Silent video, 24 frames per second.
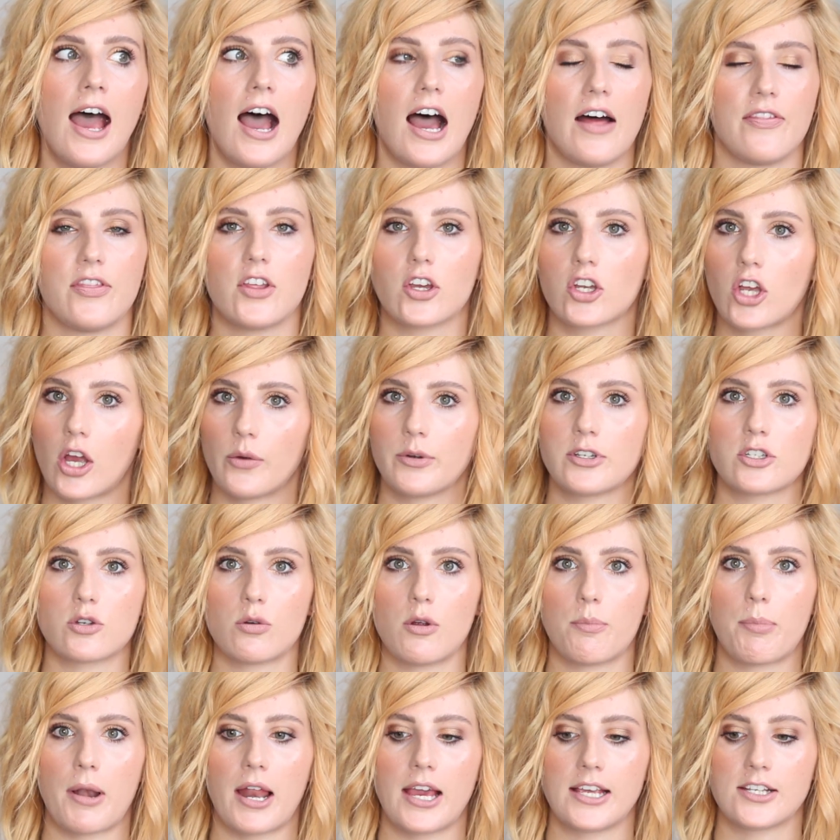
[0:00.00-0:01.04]
and that going
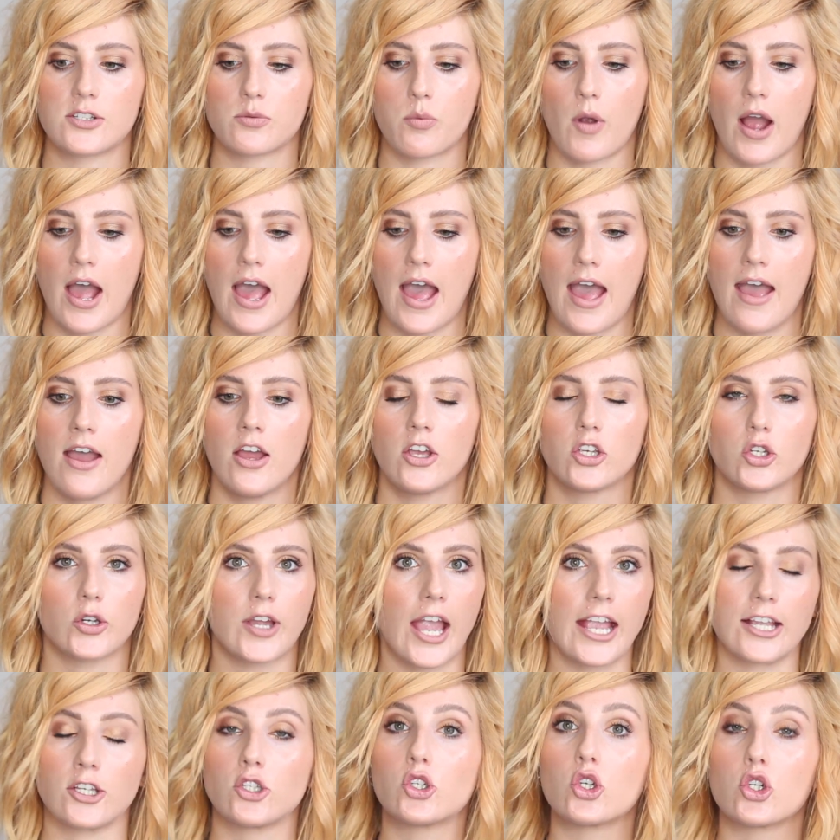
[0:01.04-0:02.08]
to a place where you're
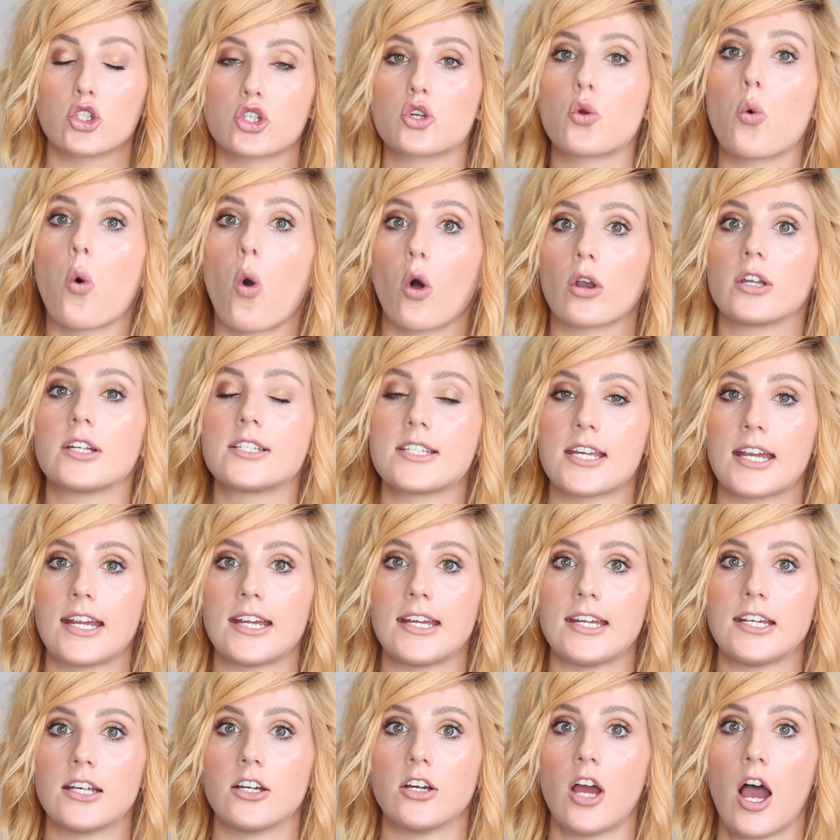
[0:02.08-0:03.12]
getting good
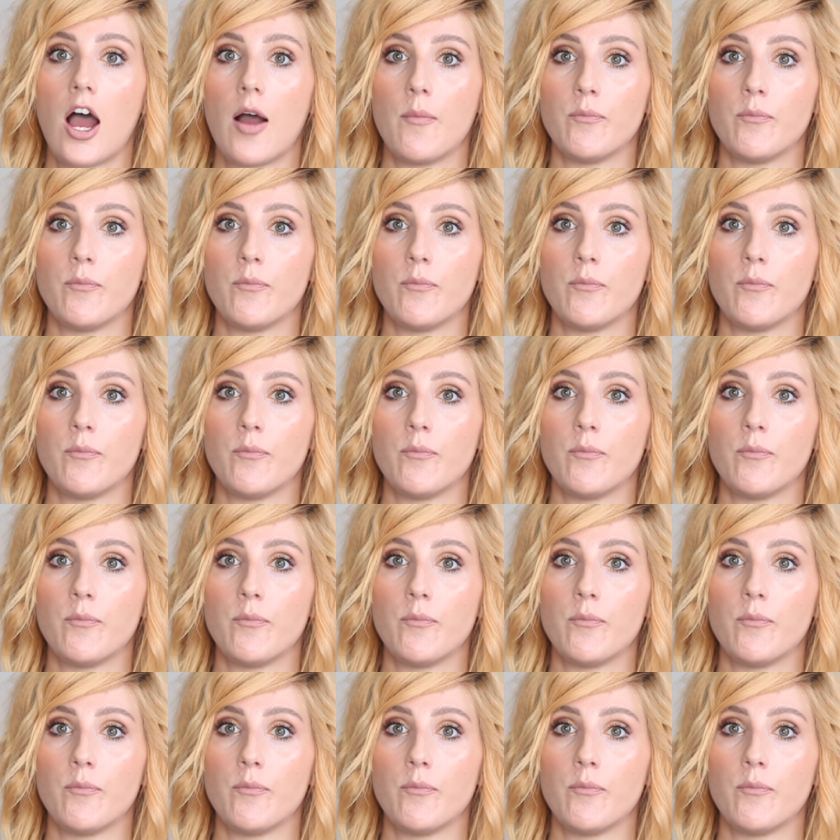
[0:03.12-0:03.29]
quality